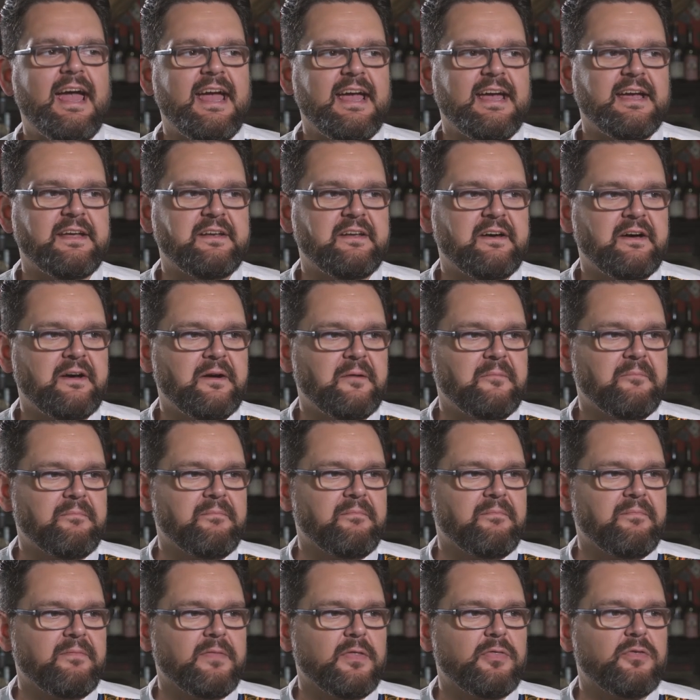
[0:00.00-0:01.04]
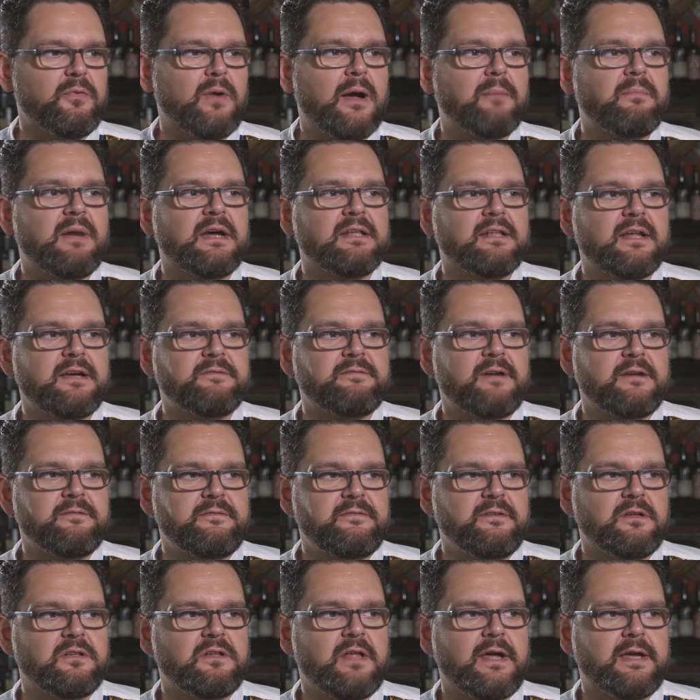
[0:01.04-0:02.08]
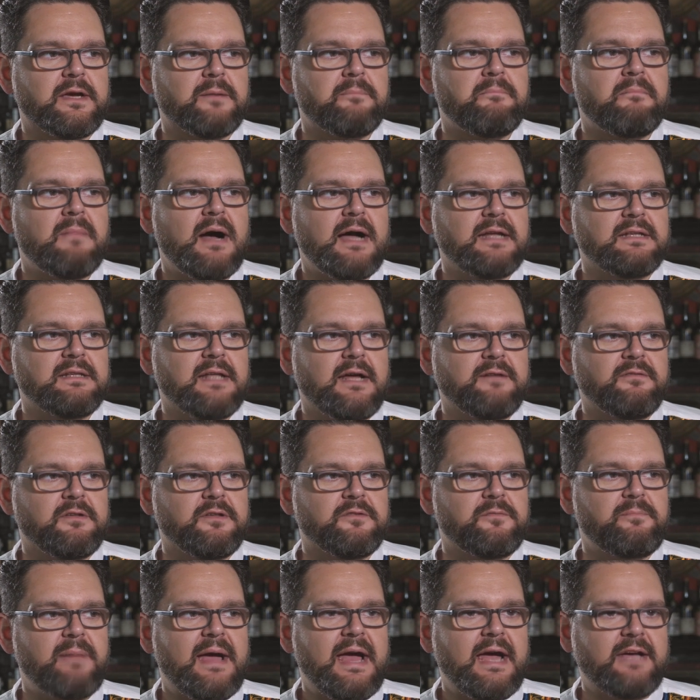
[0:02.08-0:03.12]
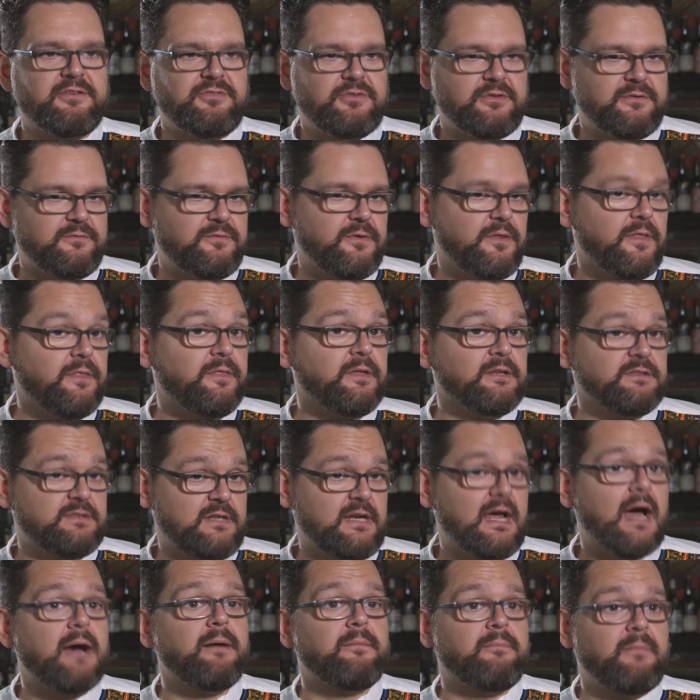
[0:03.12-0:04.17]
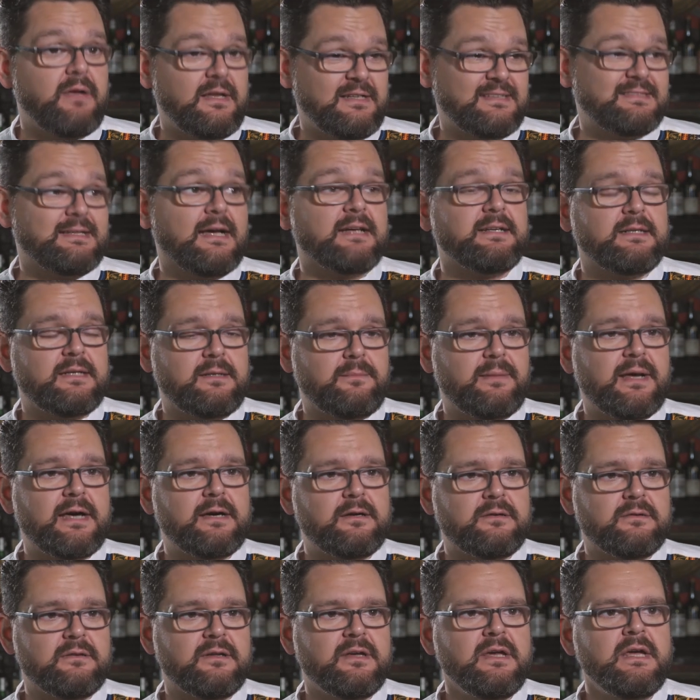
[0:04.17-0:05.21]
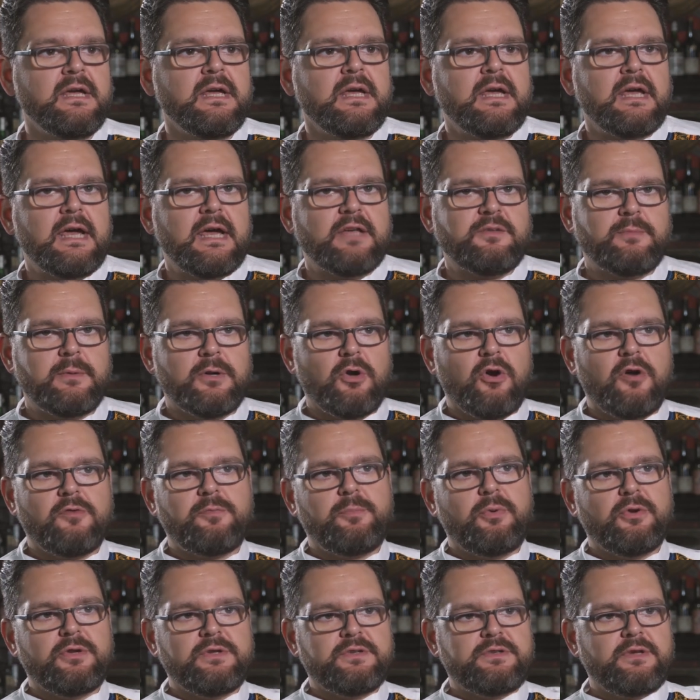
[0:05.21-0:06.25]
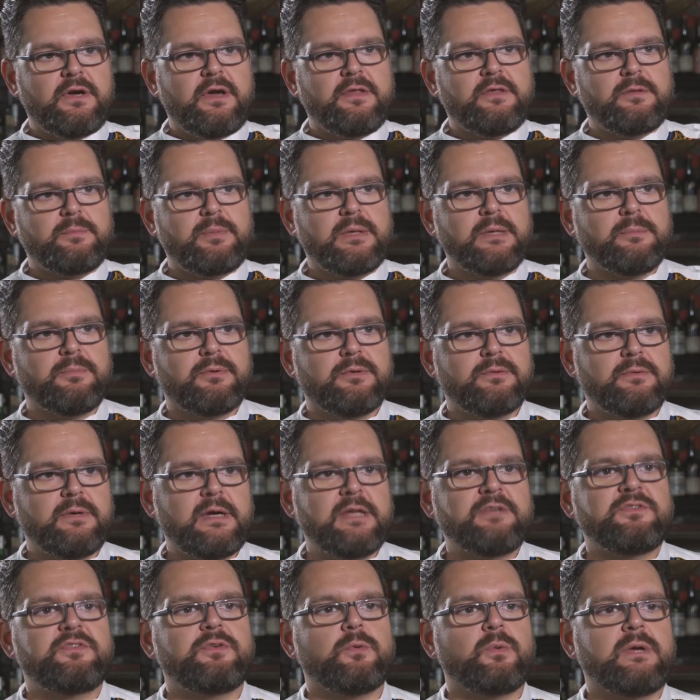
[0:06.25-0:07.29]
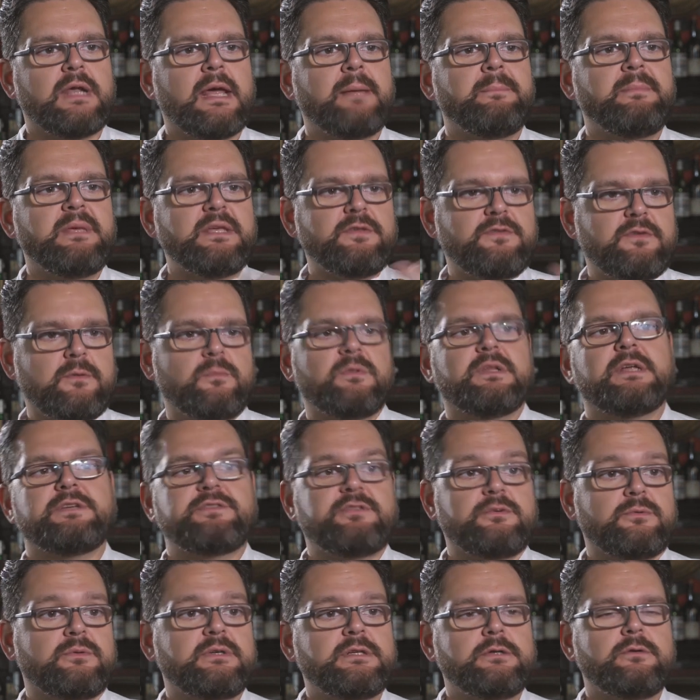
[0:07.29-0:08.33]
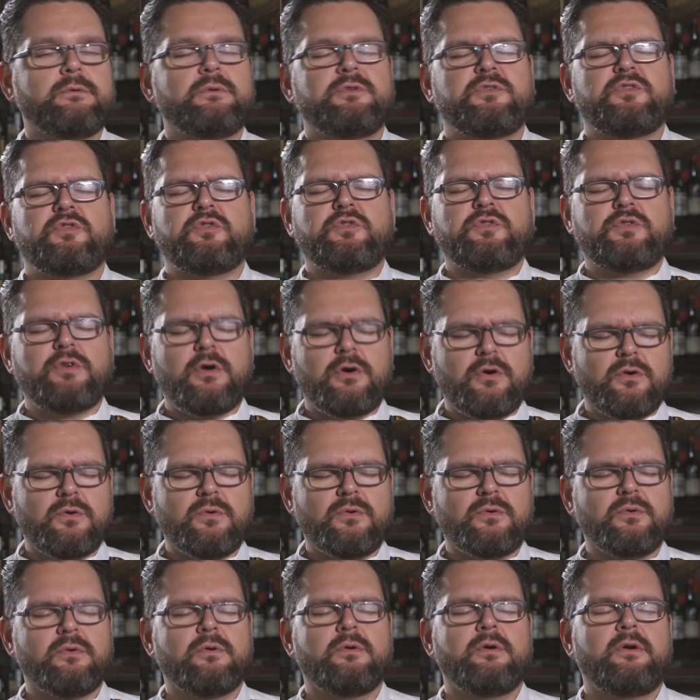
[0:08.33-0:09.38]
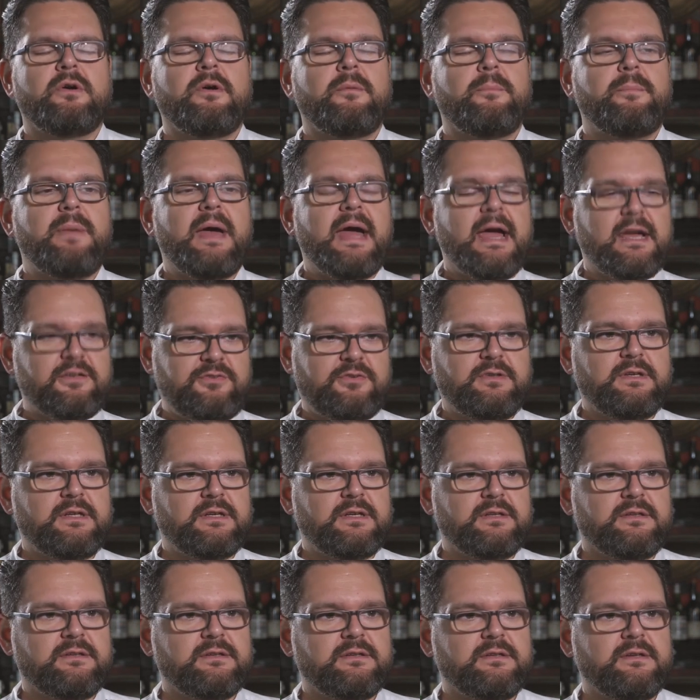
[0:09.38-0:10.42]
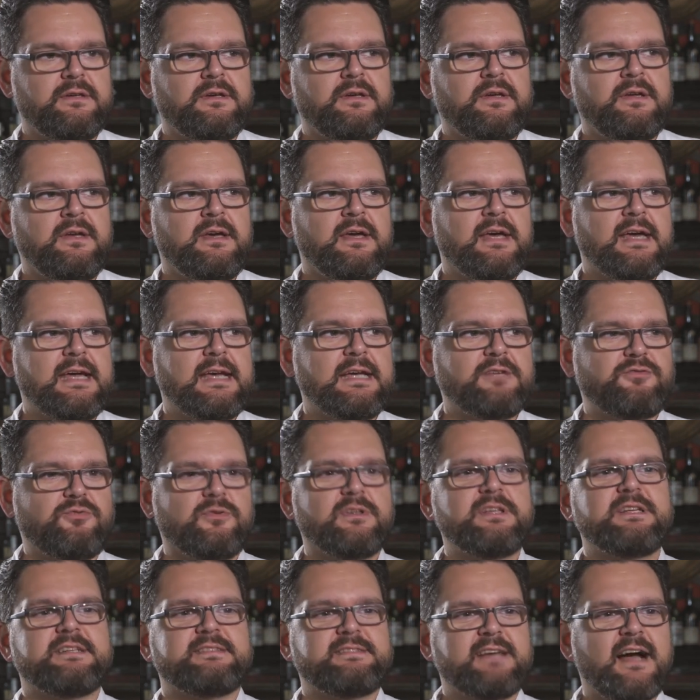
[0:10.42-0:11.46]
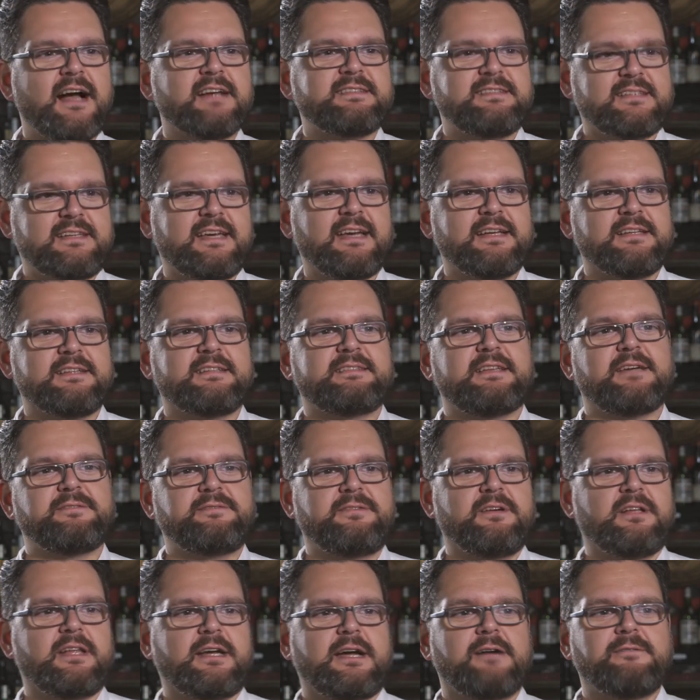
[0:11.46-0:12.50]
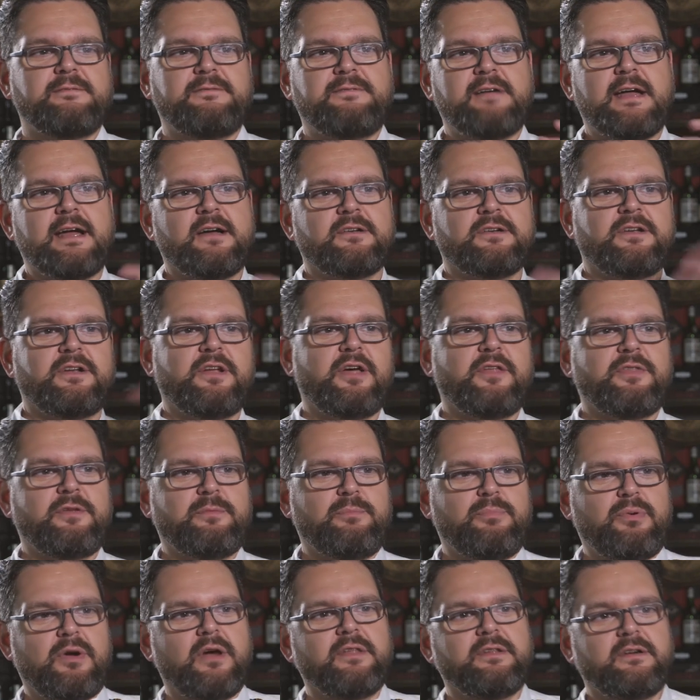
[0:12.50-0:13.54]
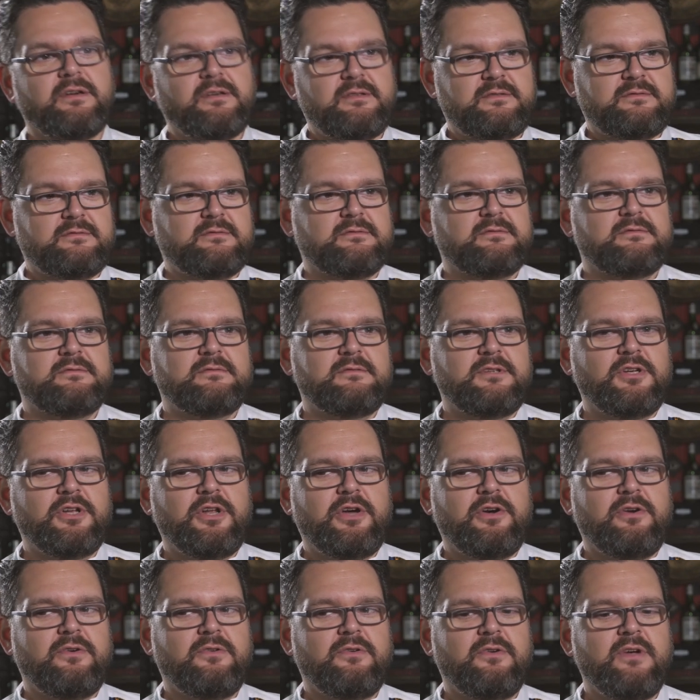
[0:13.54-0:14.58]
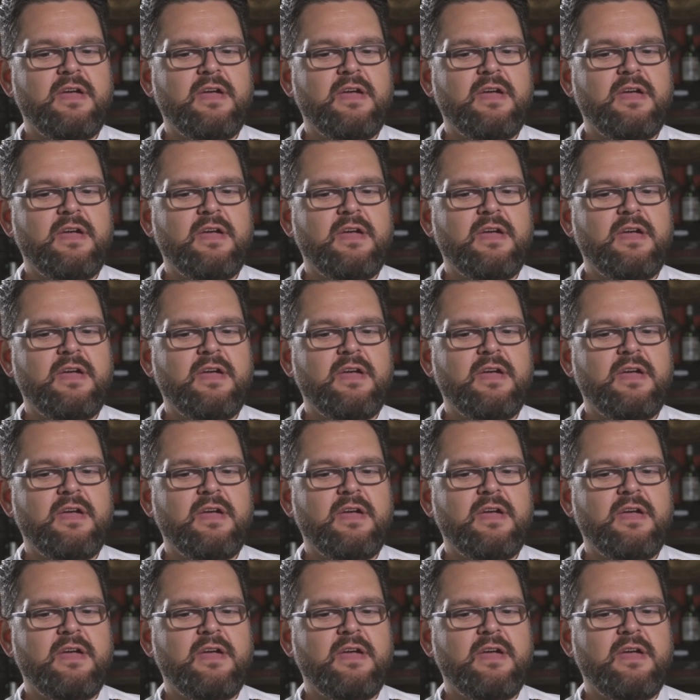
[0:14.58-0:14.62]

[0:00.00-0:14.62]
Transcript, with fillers: And um, throughout my life, I feel like my level of passion for the things that I'm excited about has been off-putting to other people. And so when I meet someone like Serigne, who is so passionate. It's really intoxicating because I feel like I've found another brother, you know?